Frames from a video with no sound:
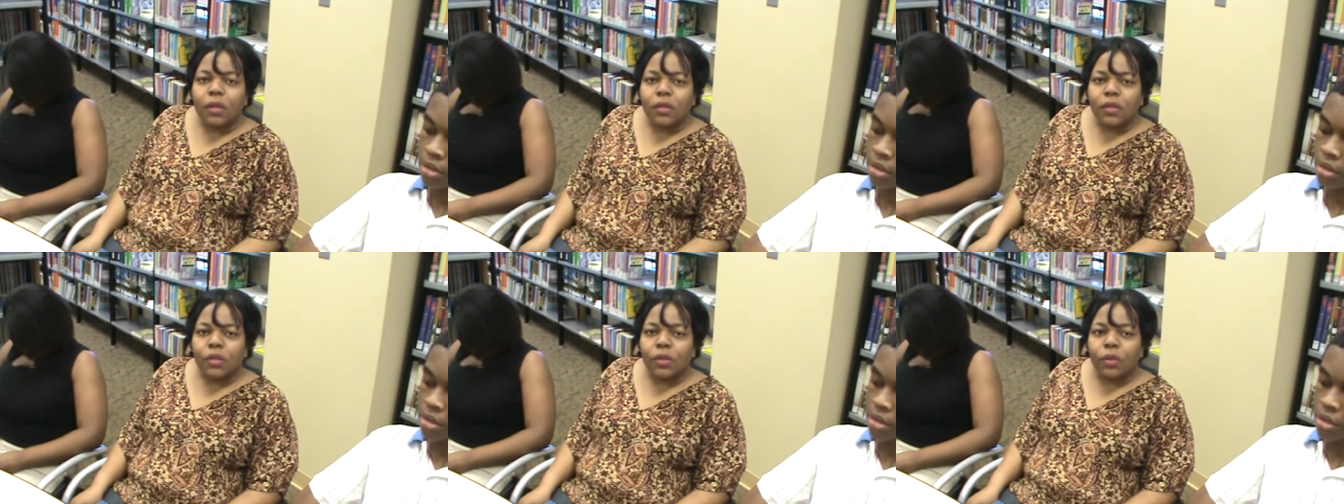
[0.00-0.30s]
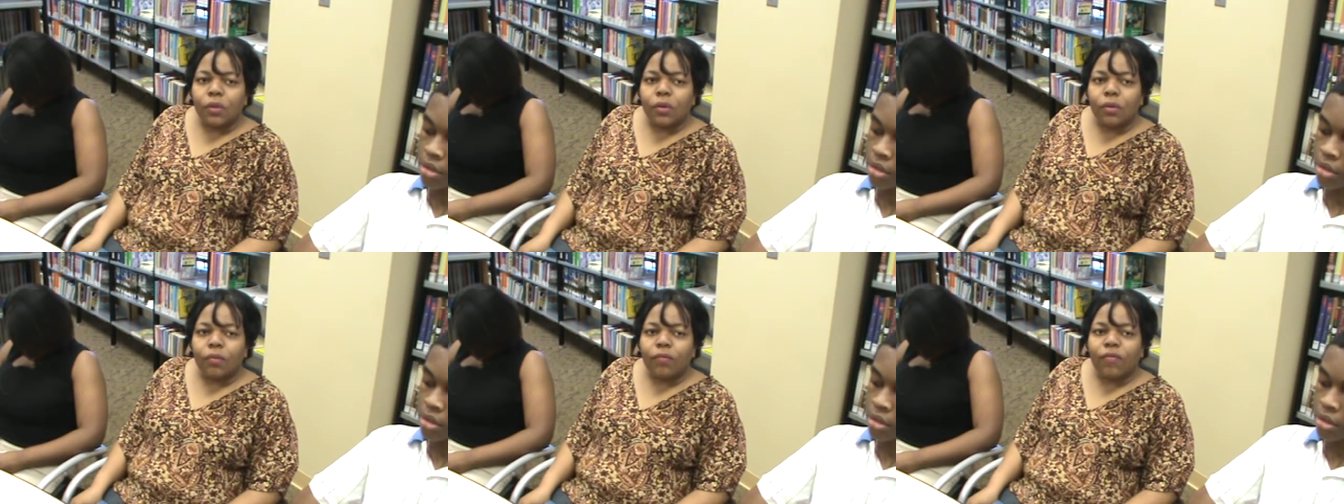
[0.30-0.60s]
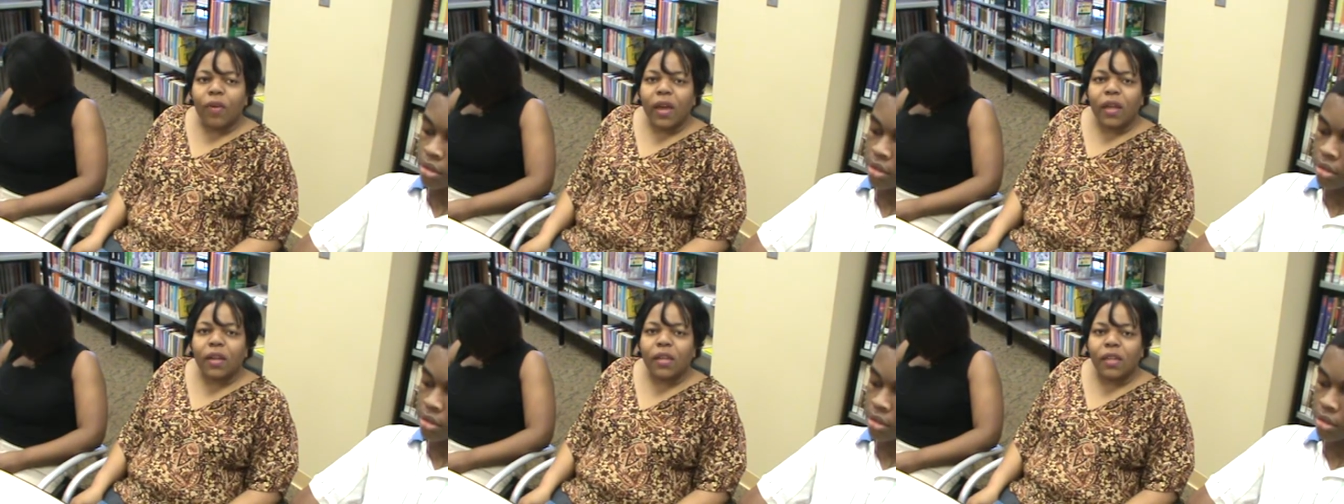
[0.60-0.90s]
to
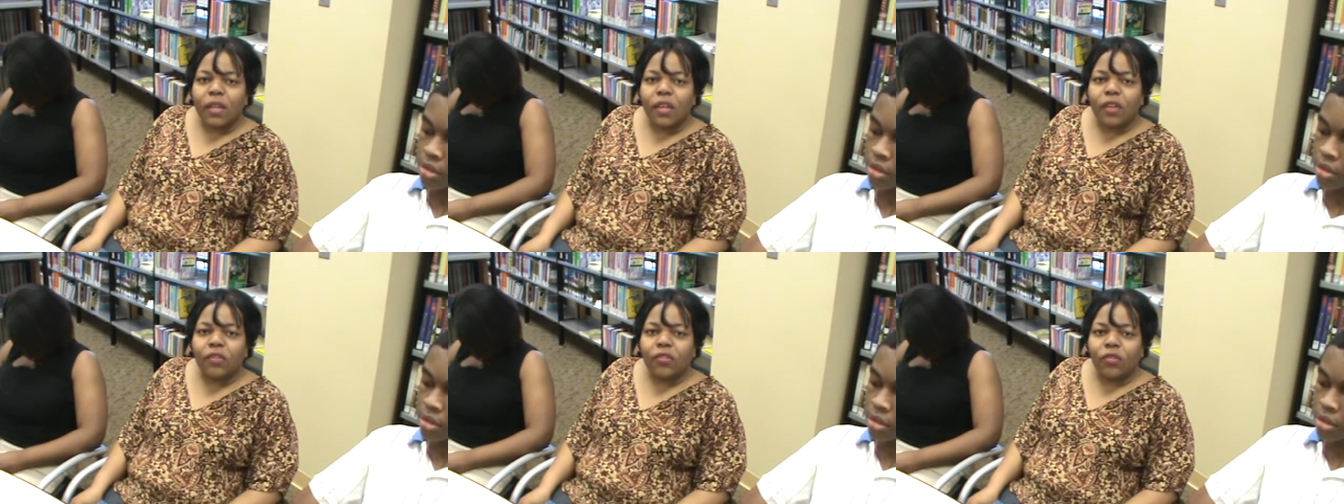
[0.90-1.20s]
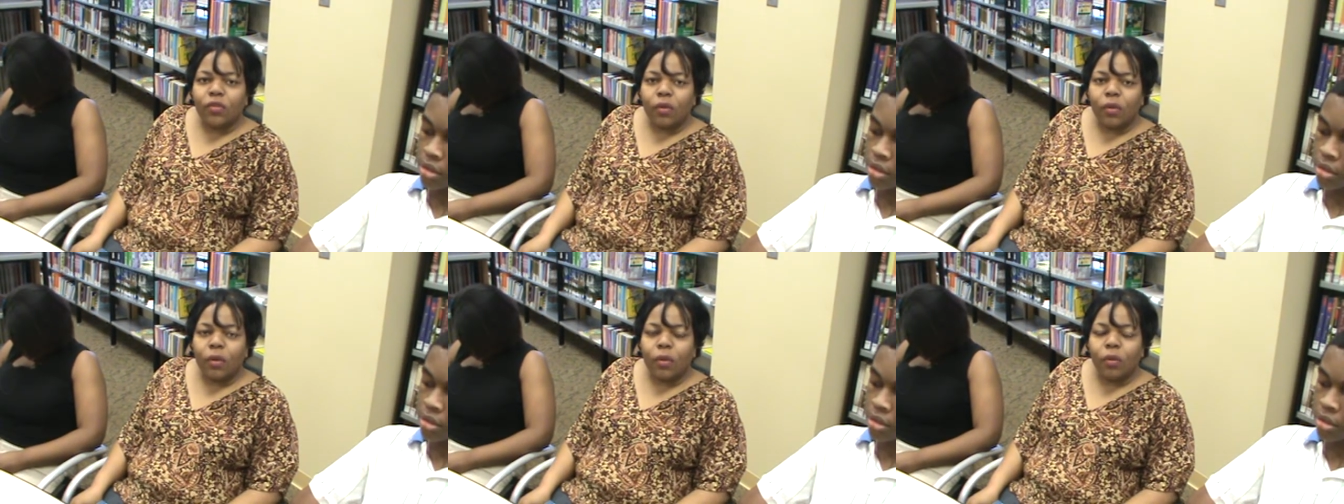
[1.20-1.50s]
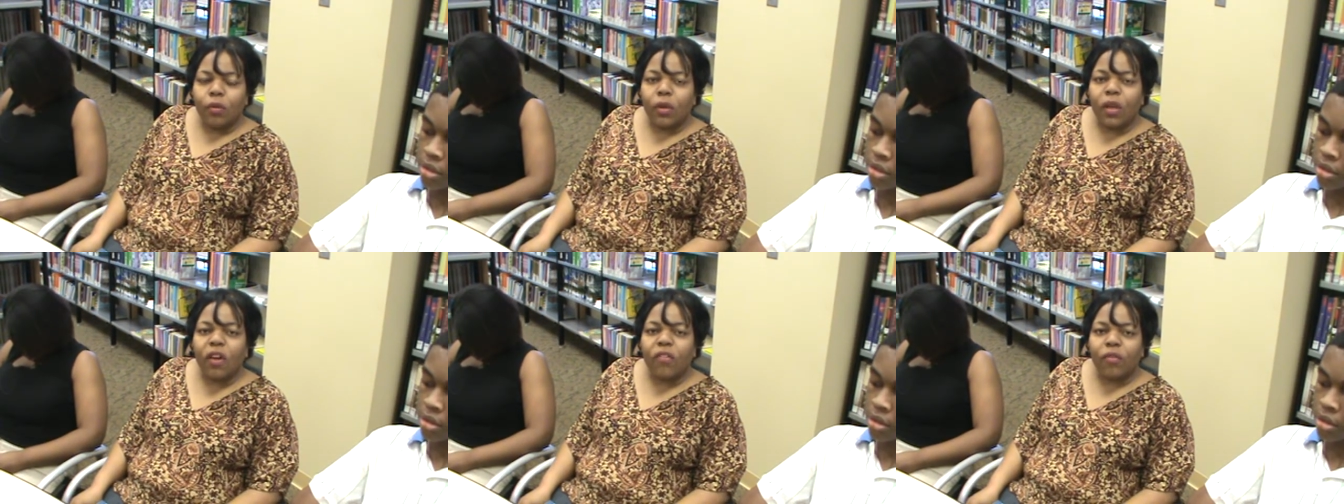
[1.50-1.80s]
fight against
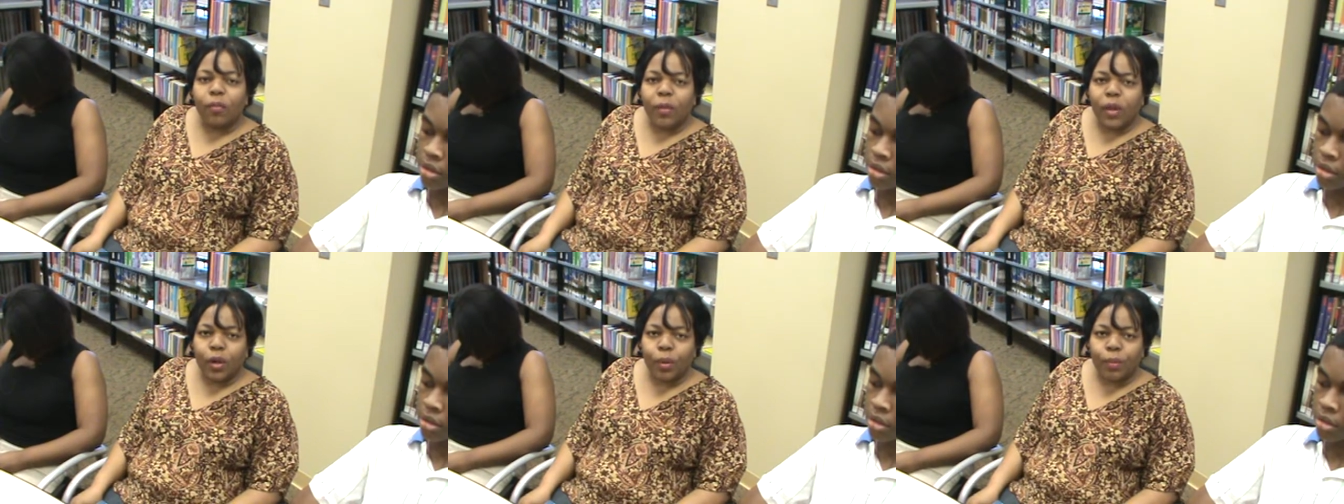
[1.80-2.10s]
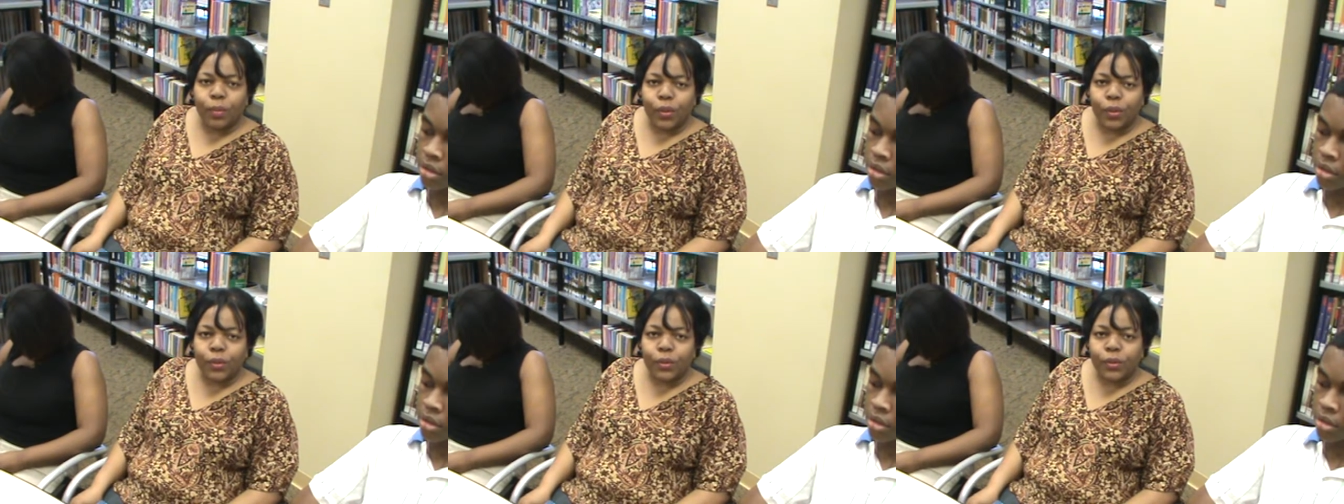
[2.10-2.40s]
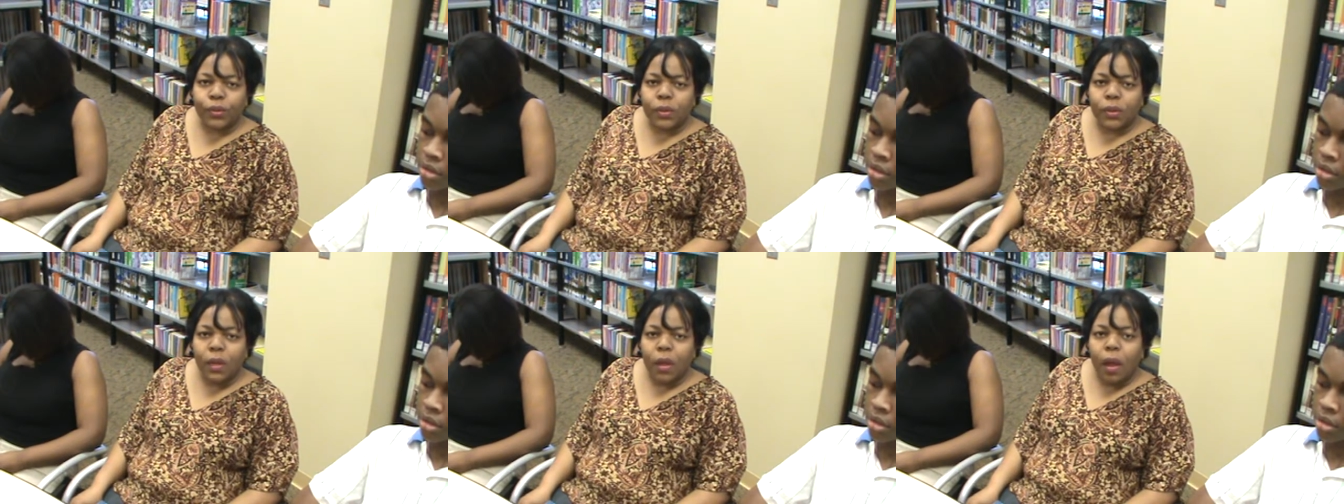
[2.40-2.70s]
government
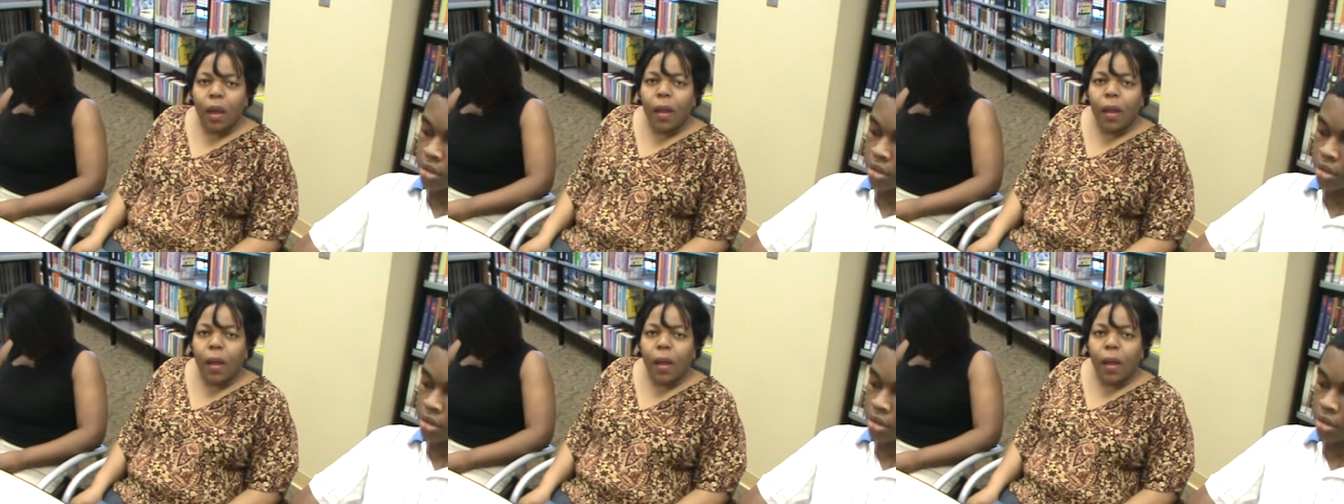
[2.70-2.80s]
abuse.